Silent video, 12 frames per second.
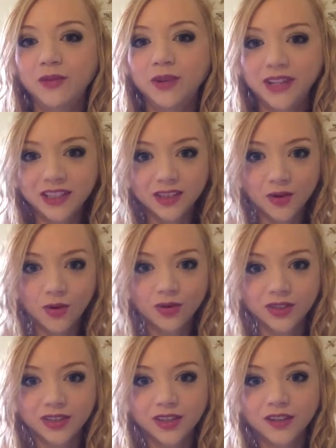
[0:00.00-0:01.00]
we need to hold
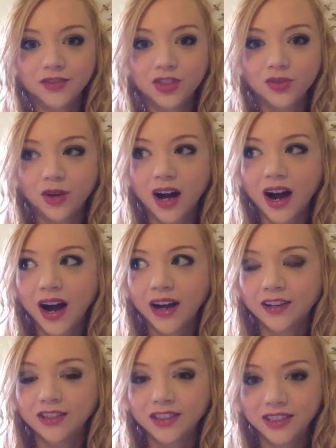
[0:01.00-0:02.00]
ourselves to a
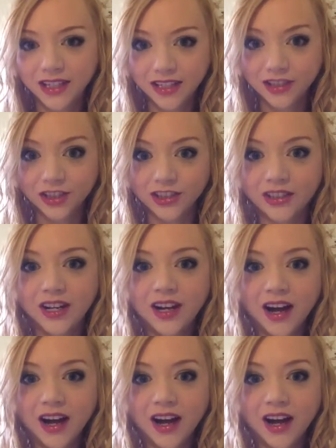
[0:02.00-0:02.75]
higher standard